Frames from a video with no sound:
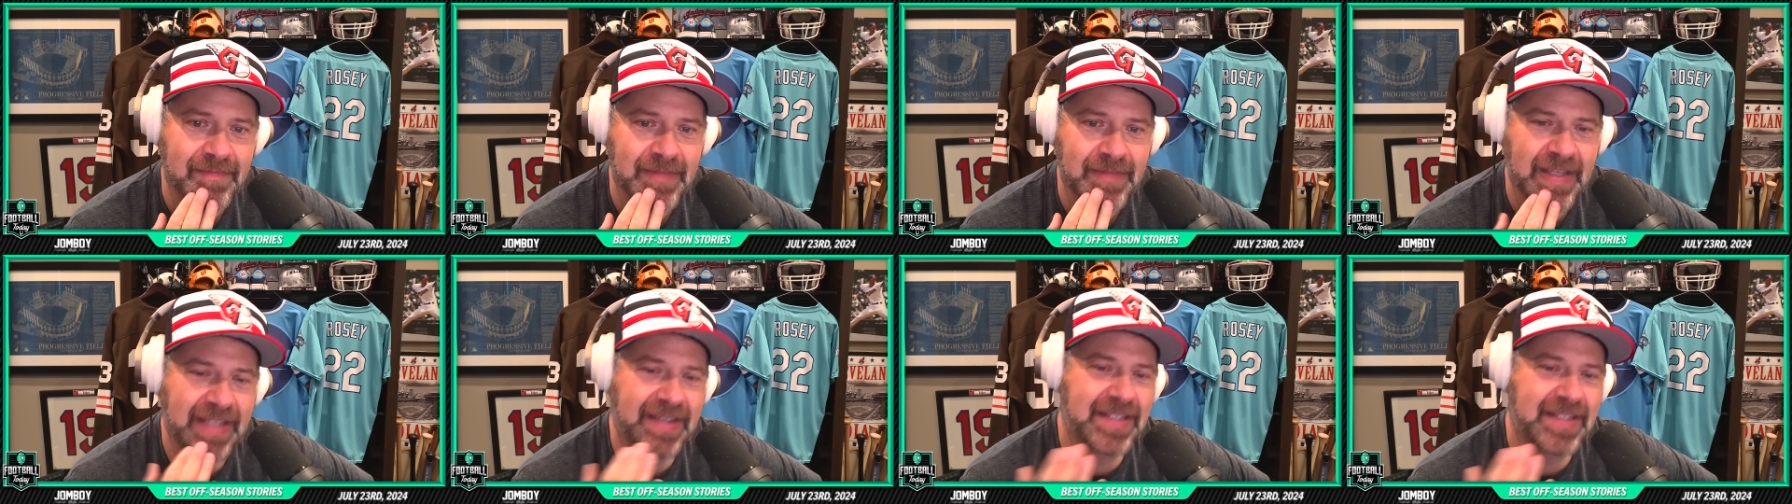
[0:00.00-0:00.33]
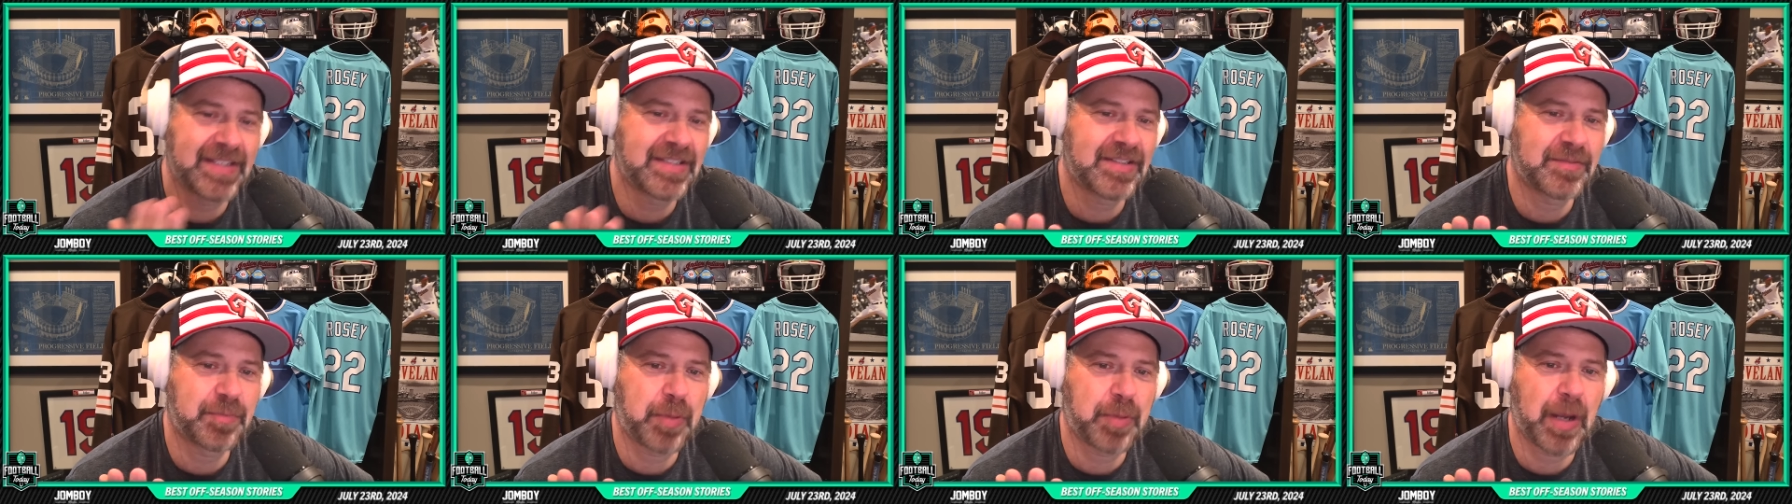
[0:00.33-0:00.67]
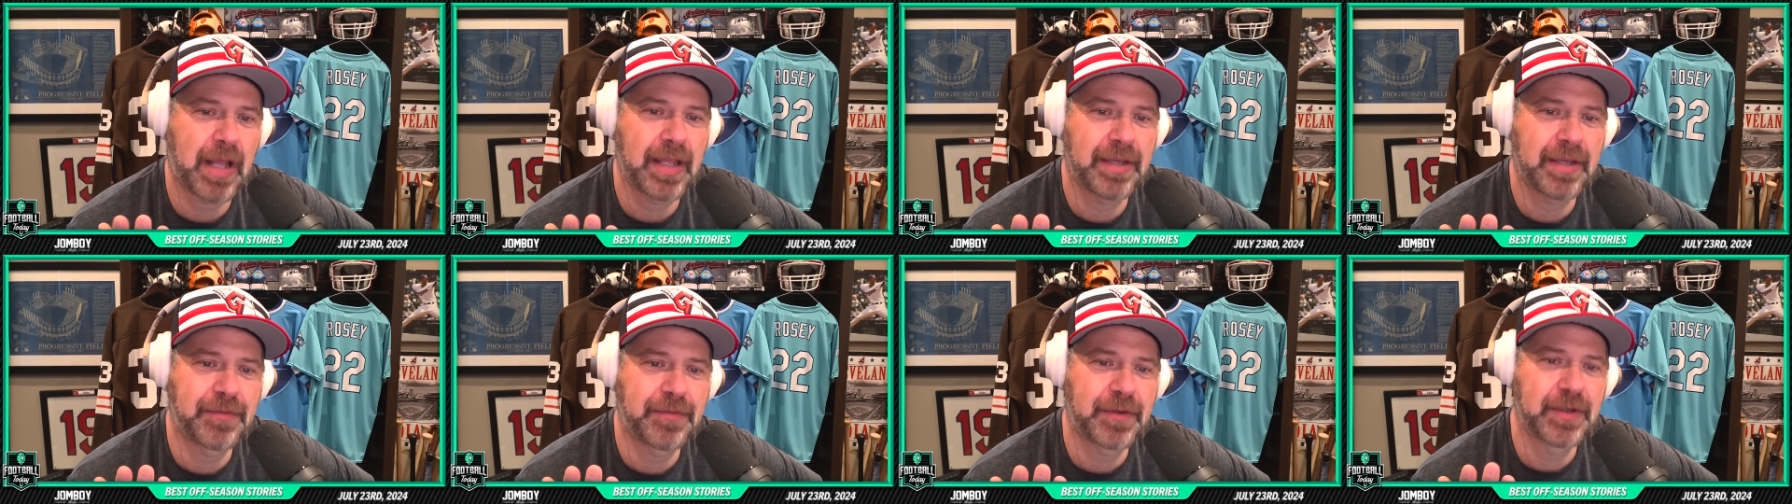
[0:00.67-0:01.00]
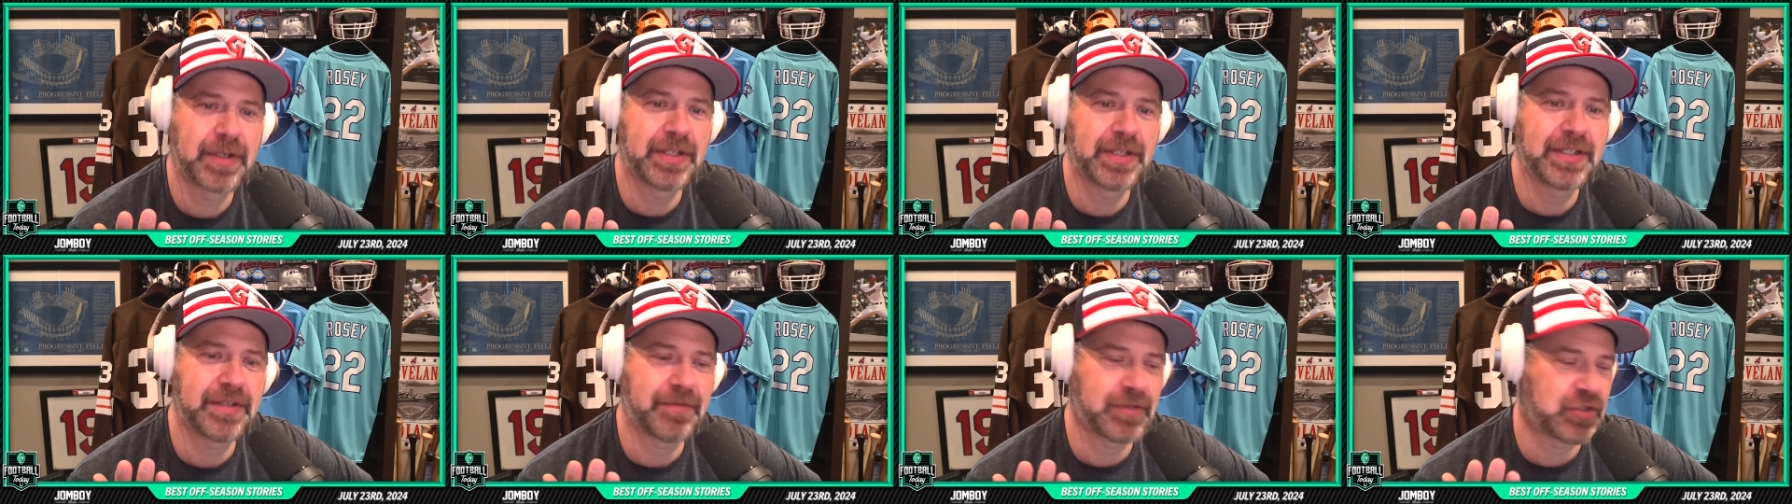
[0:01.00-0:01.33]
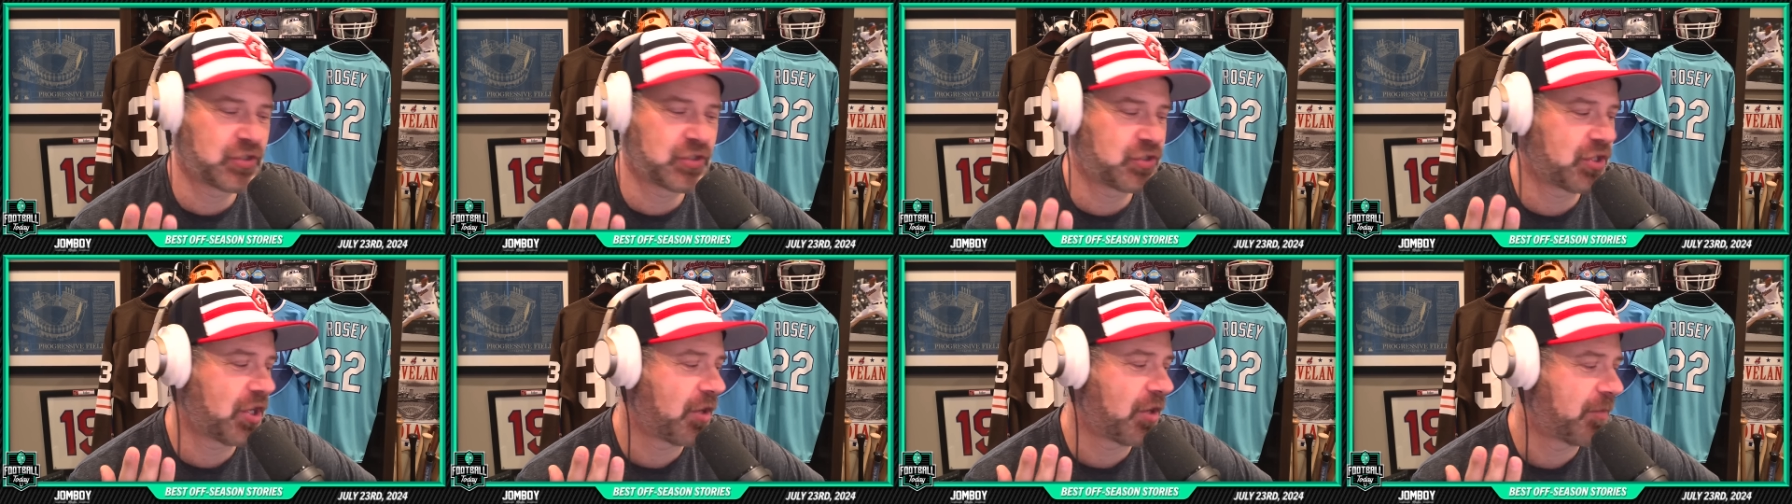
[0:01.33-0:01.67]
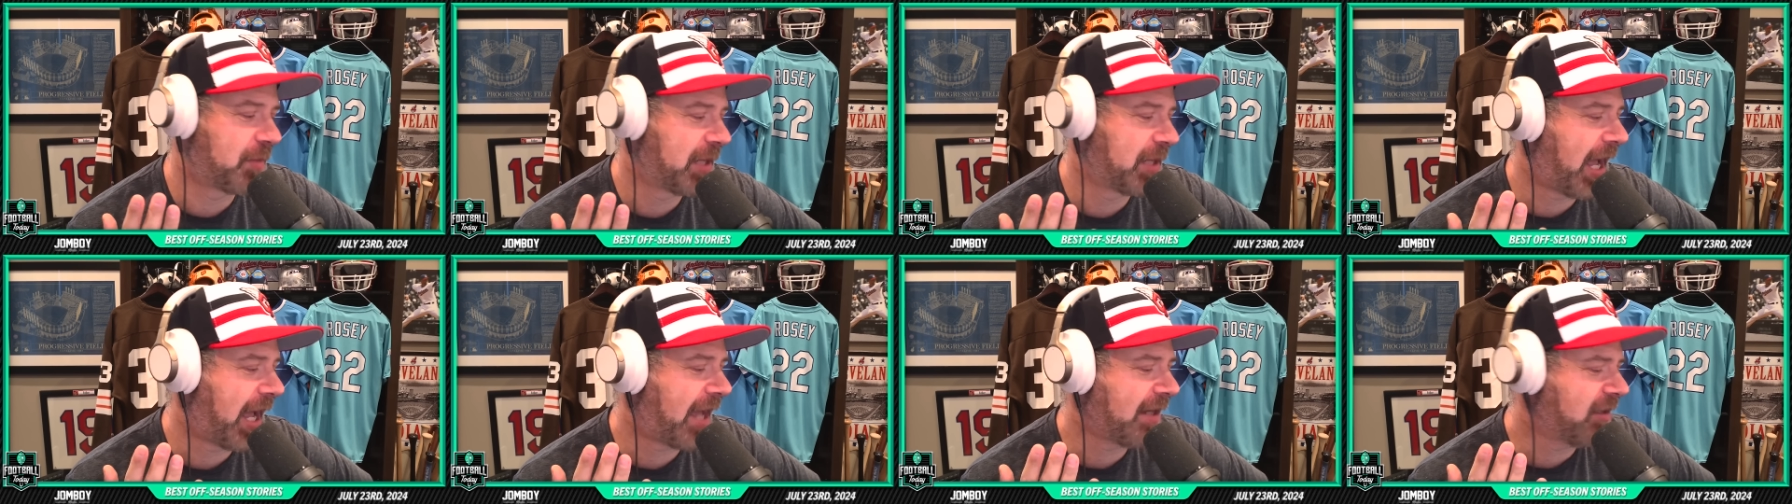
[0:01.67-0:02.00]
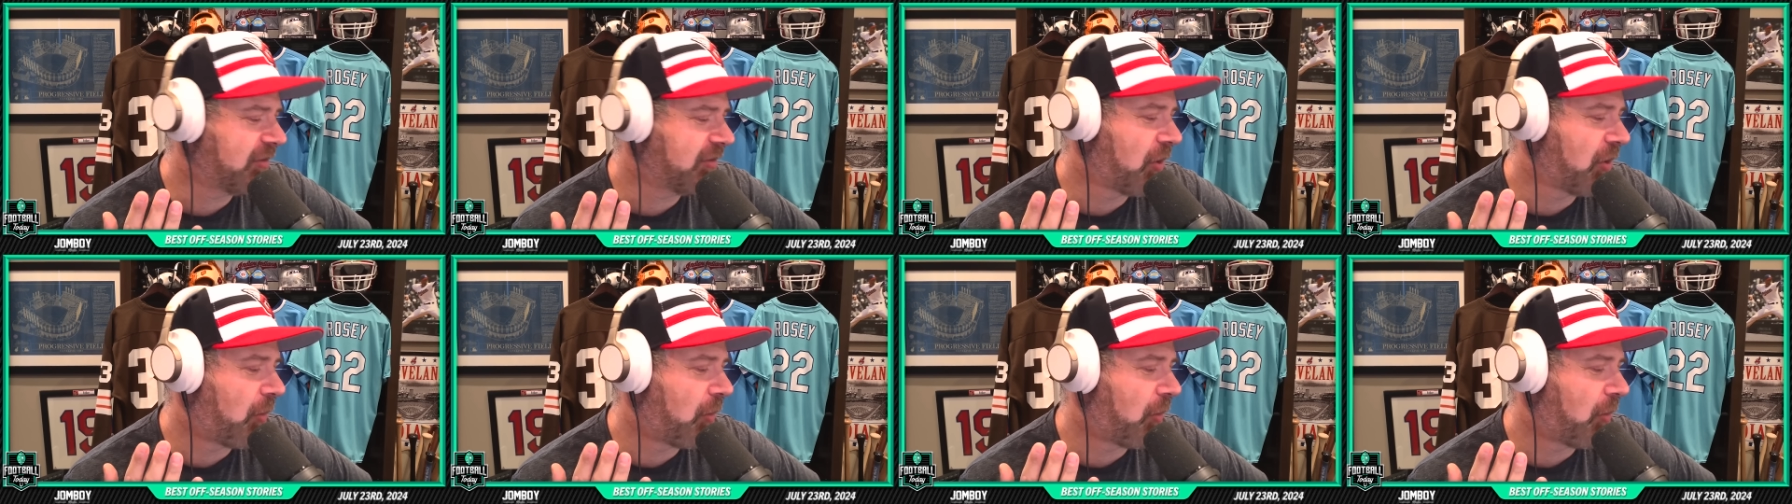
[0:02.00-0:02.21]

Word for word: This is probably for a different show, but I don't know